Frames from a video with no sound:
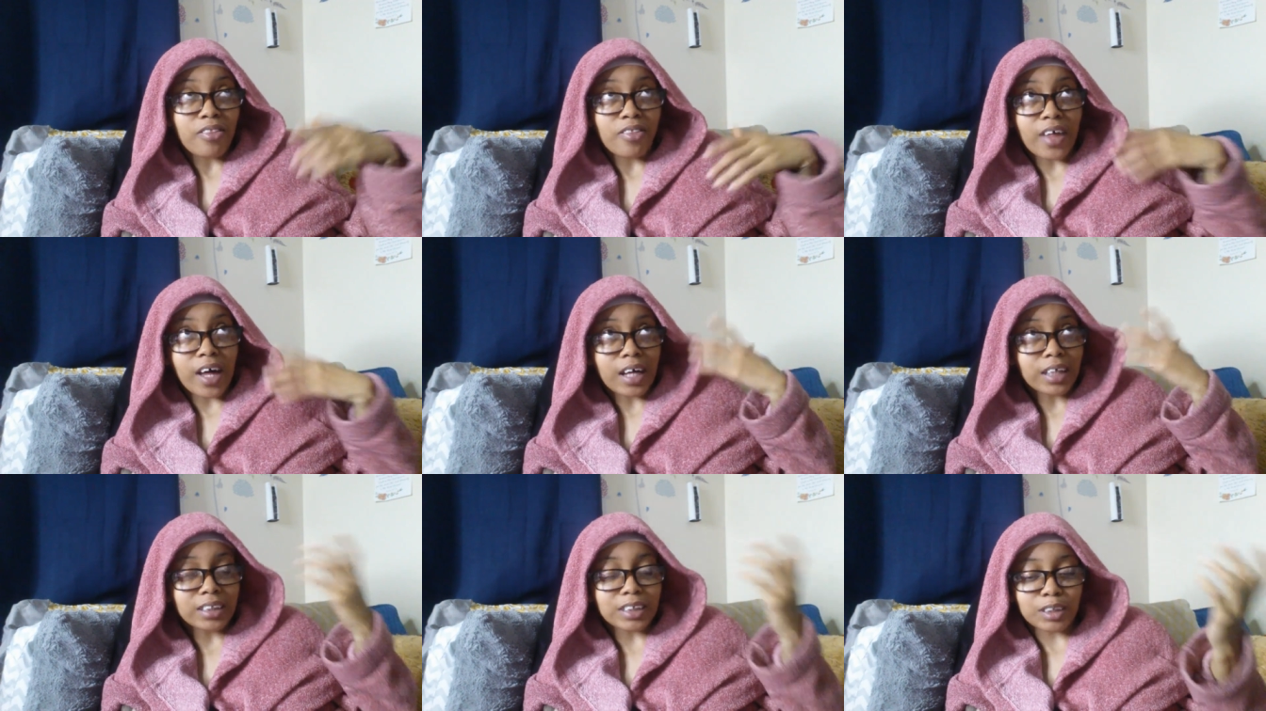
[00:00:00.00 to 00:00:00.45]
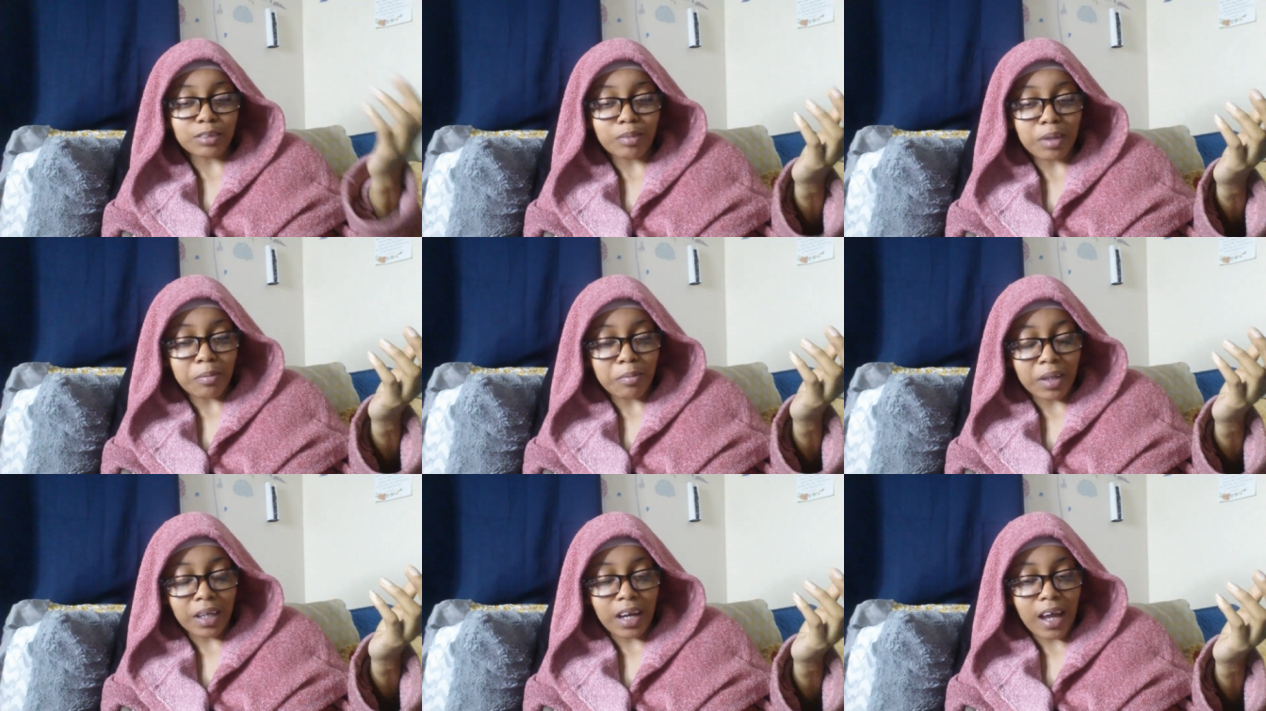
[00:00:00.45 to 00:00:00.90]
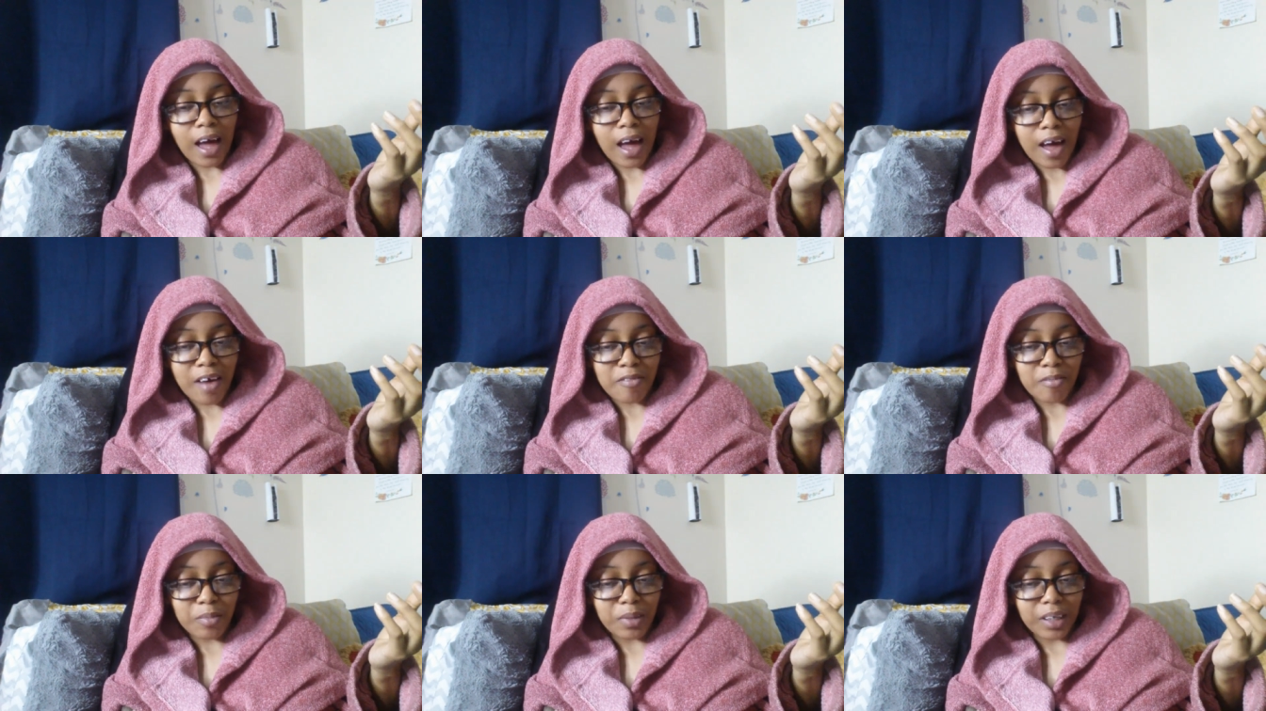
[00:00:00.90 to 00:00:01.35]
That just made me
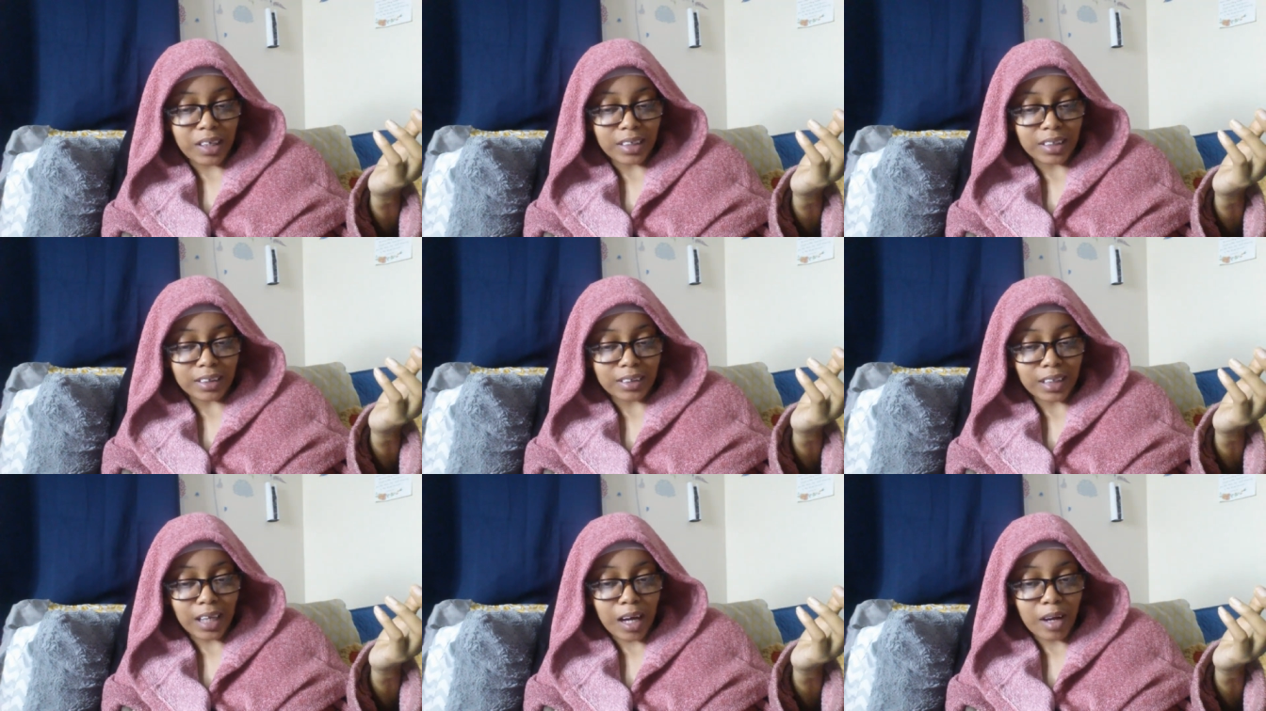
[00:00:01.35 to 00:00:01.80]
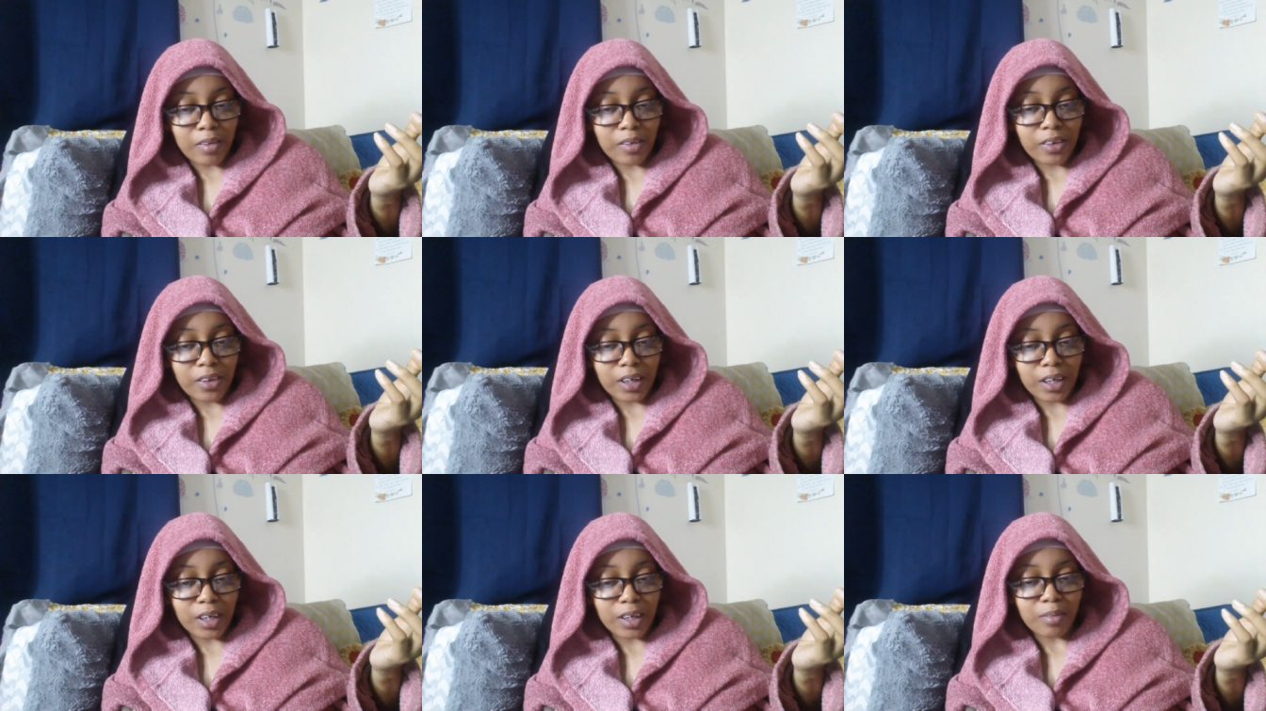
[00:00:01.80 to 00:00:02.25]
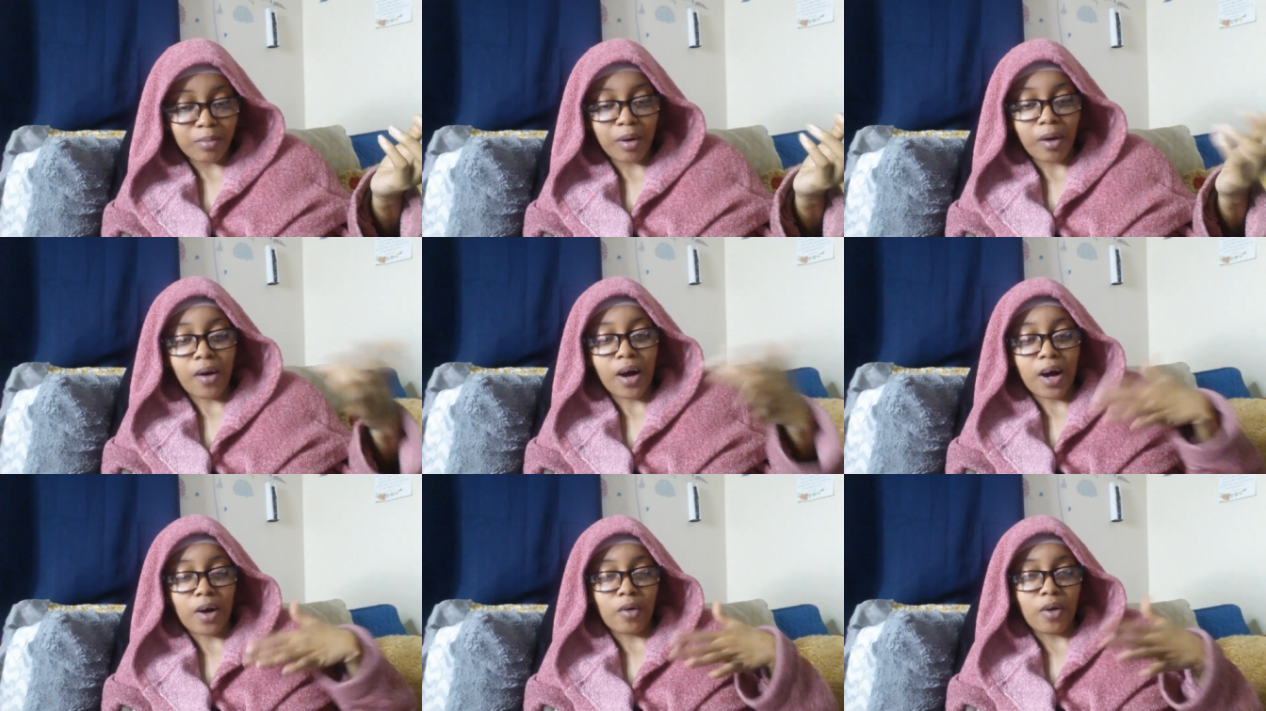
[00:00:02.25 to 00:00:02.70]
laugh because I think
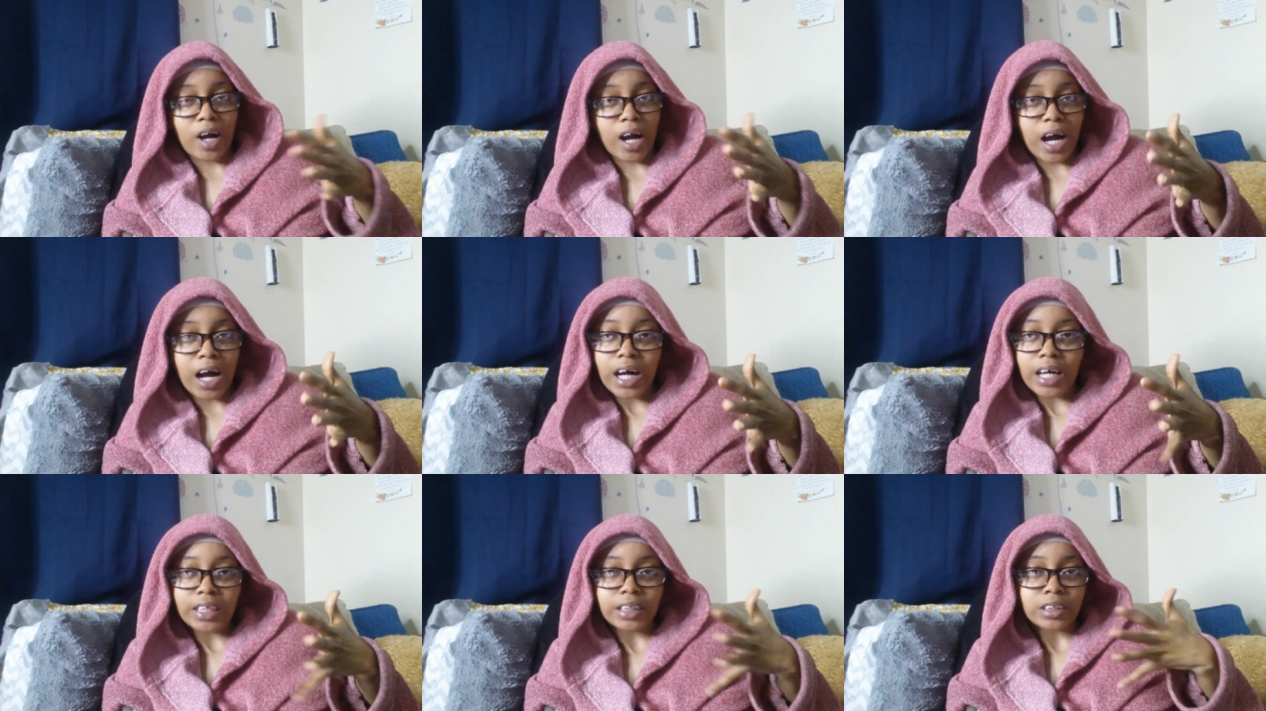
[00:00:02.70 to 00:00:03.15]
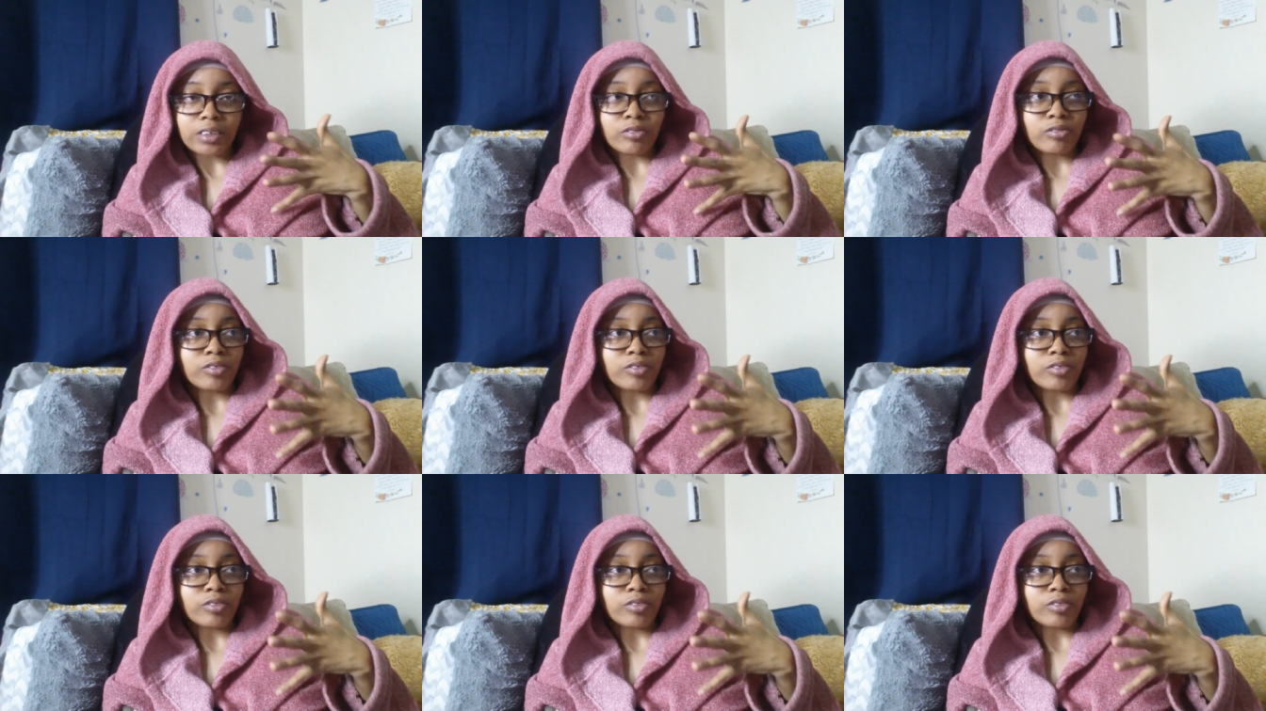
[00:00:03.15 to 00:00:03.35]
about how guys